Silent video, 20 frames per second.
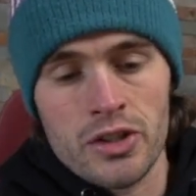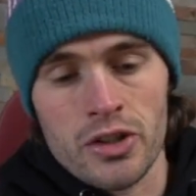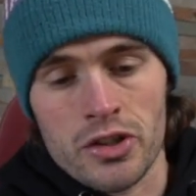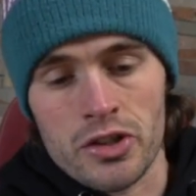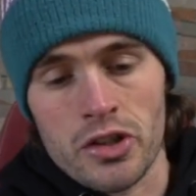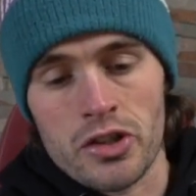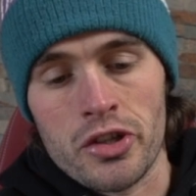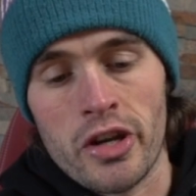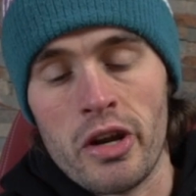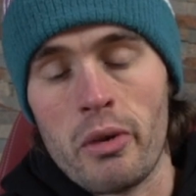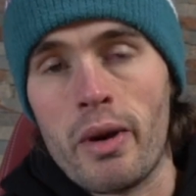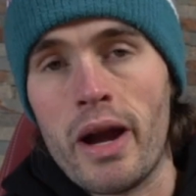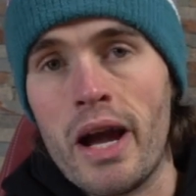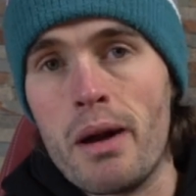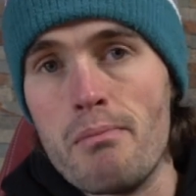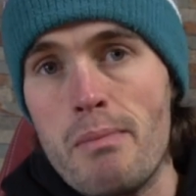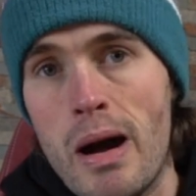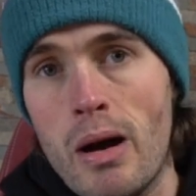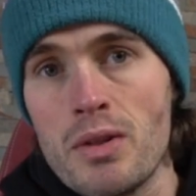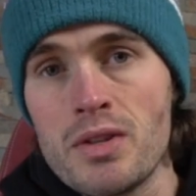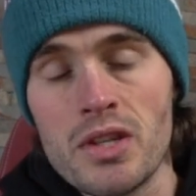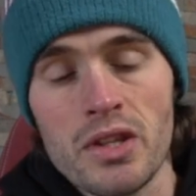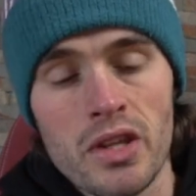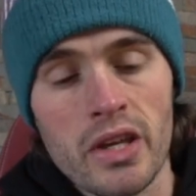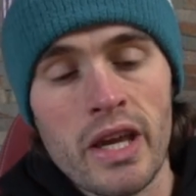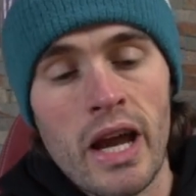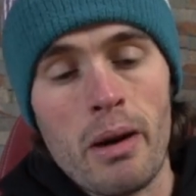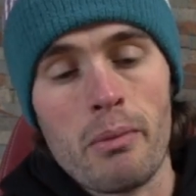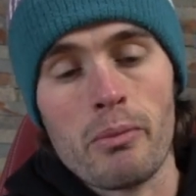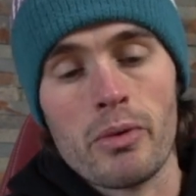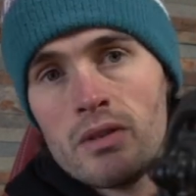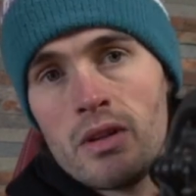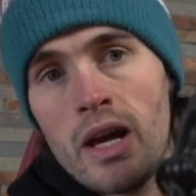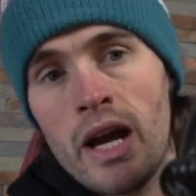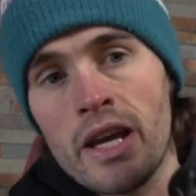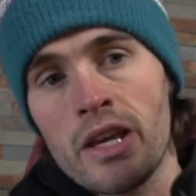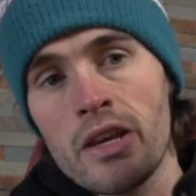just to show you where I mounted the camera. I